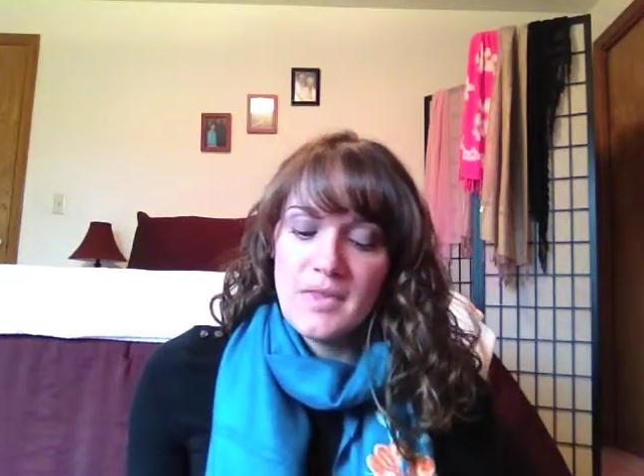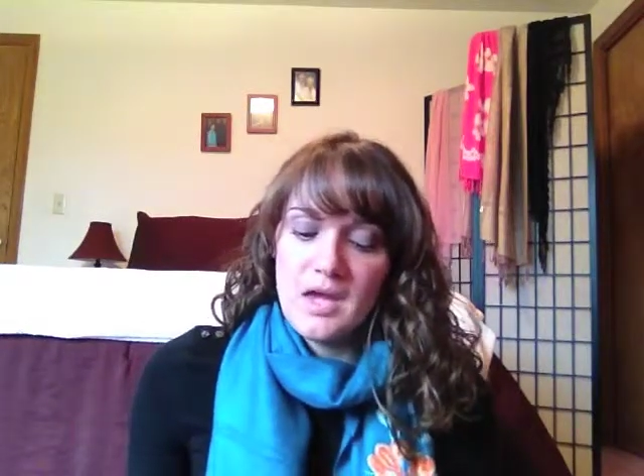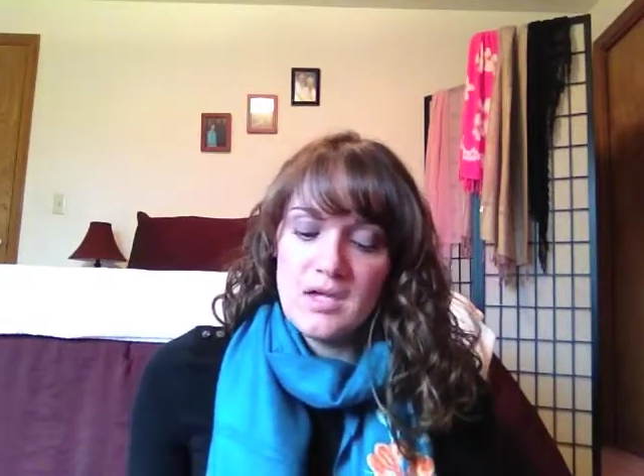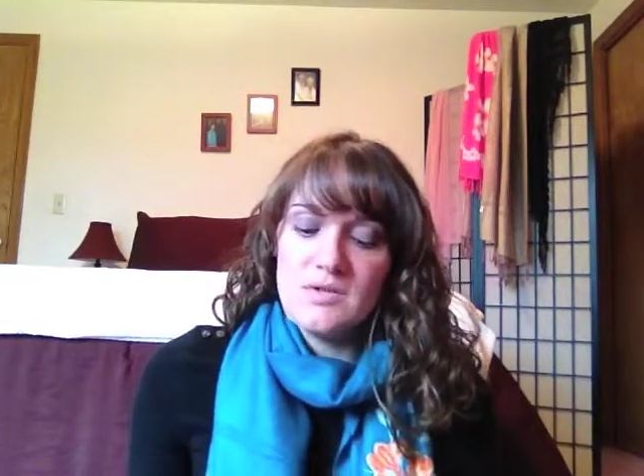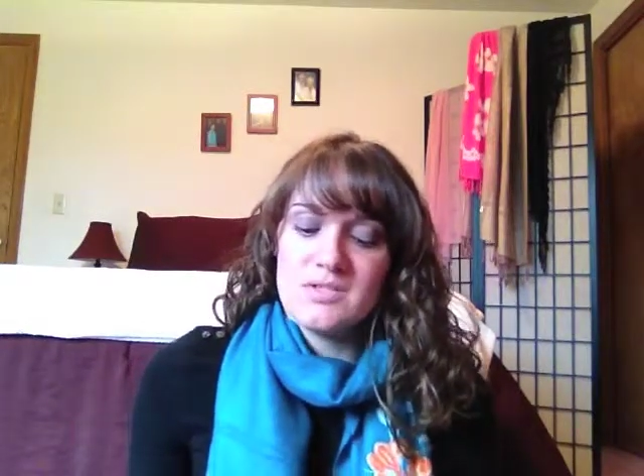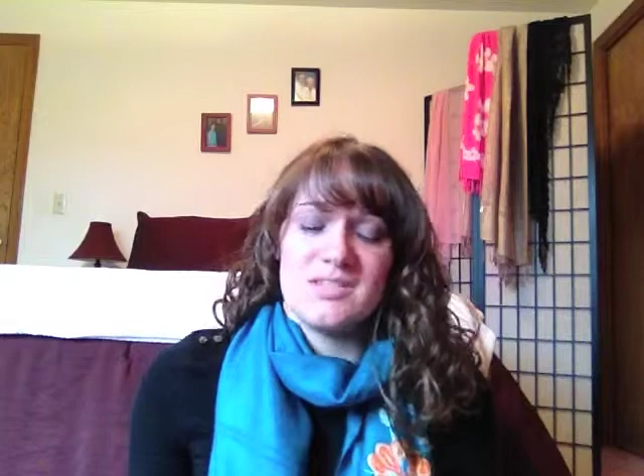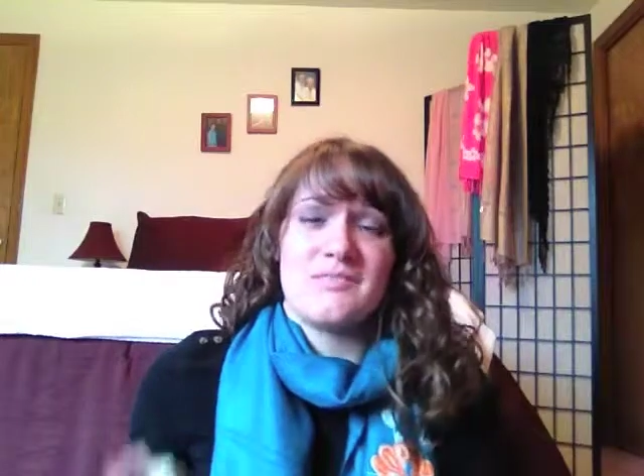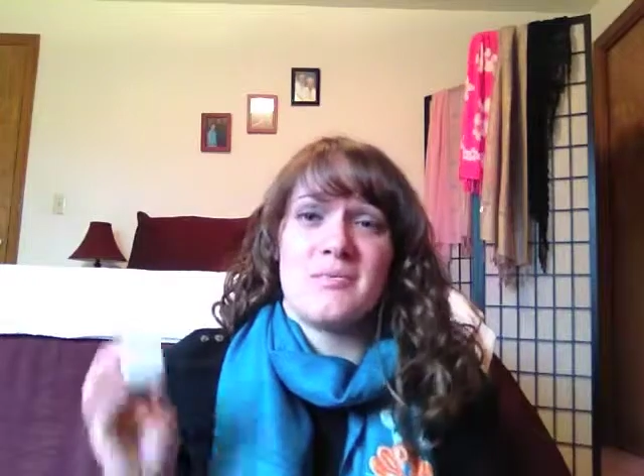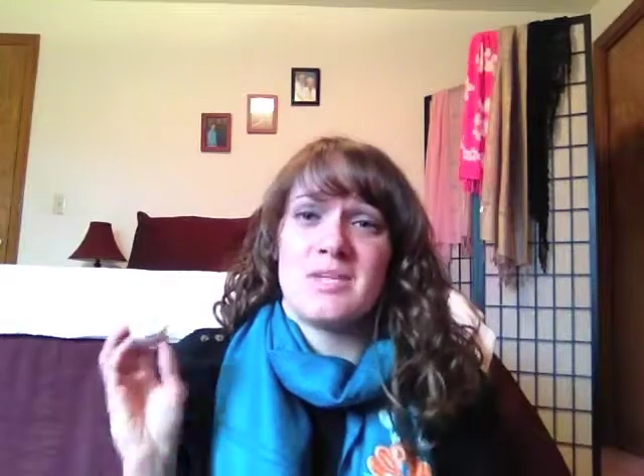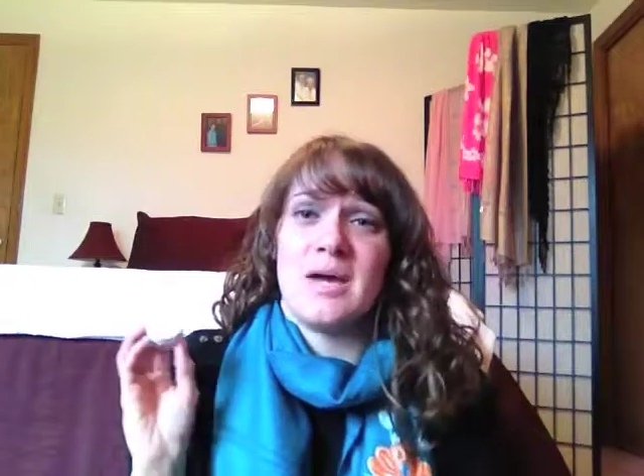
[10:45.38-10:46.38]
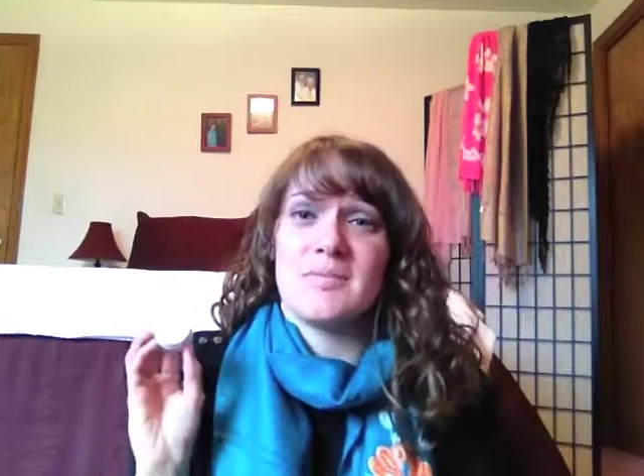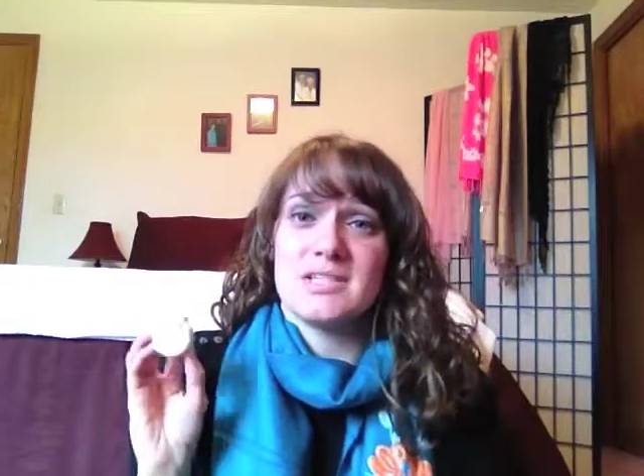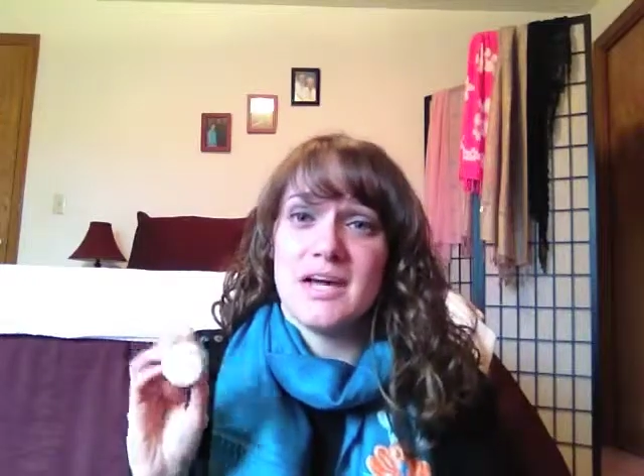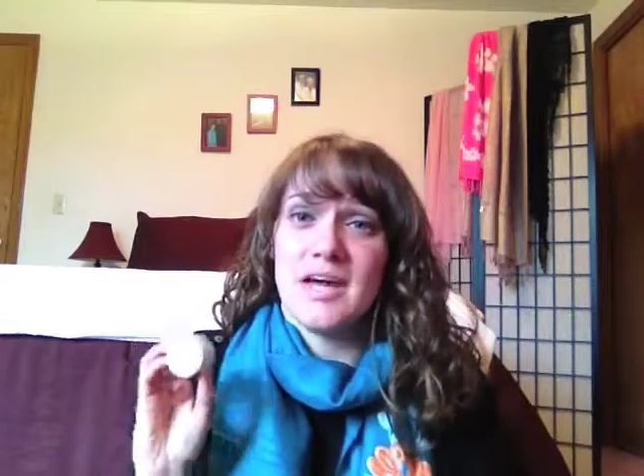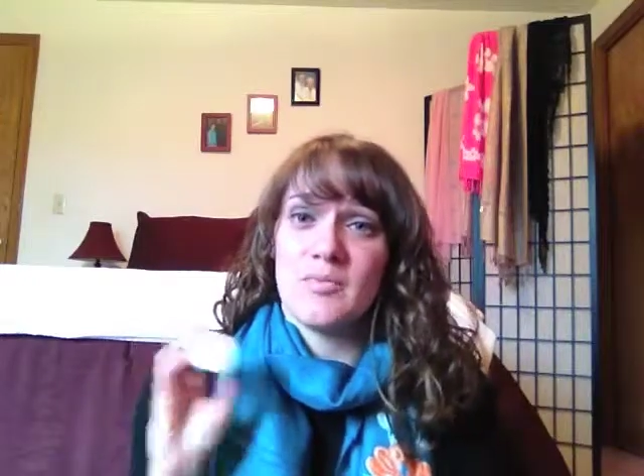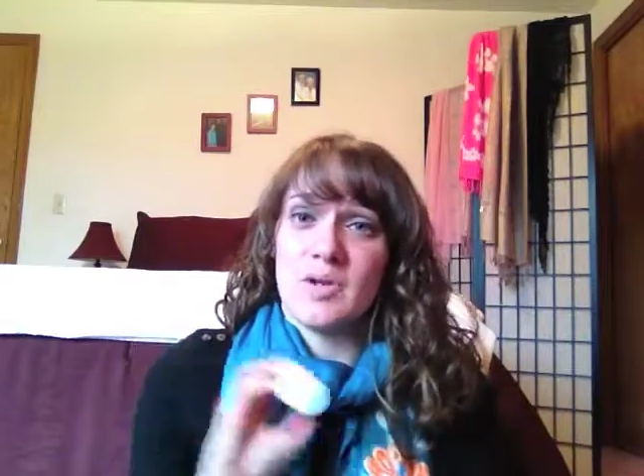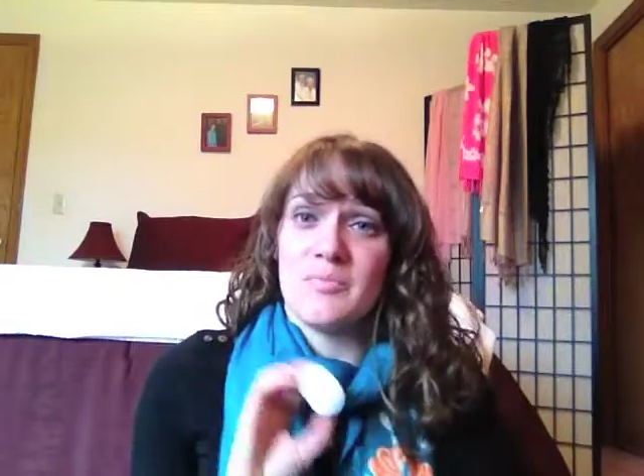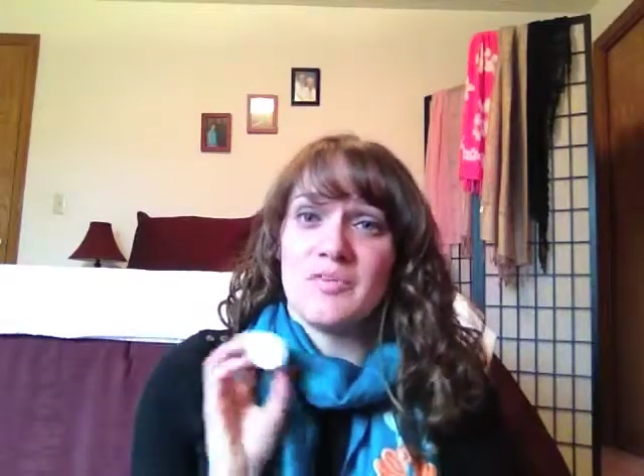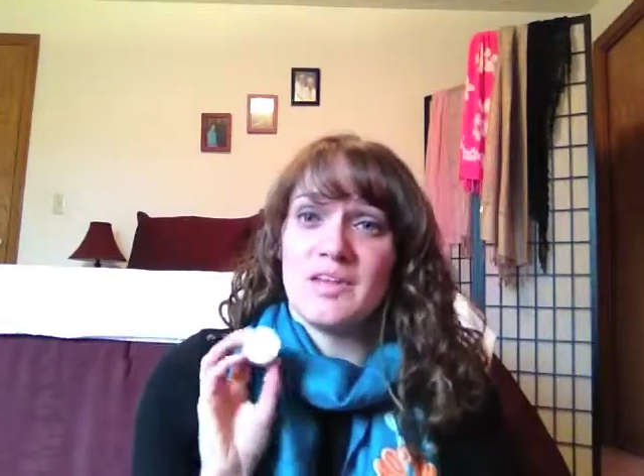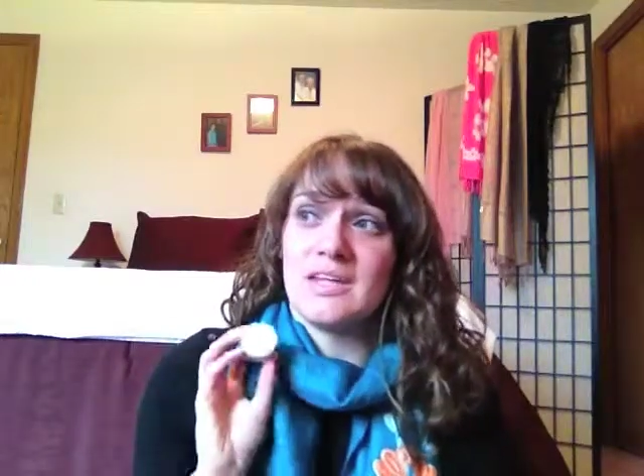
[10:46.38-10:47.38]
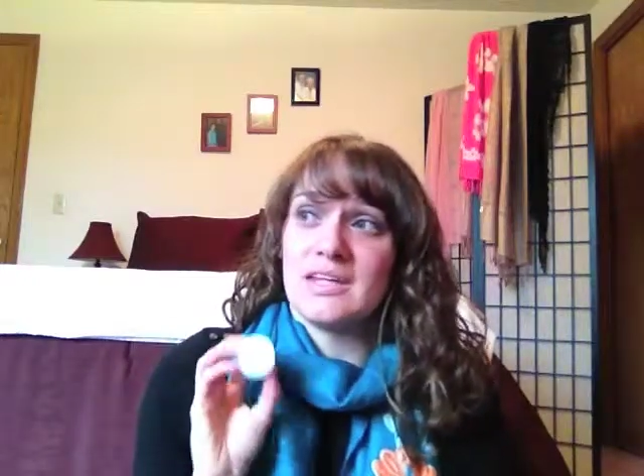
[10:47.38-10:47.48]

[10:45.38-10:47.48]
I use this from time to time when I'm feeling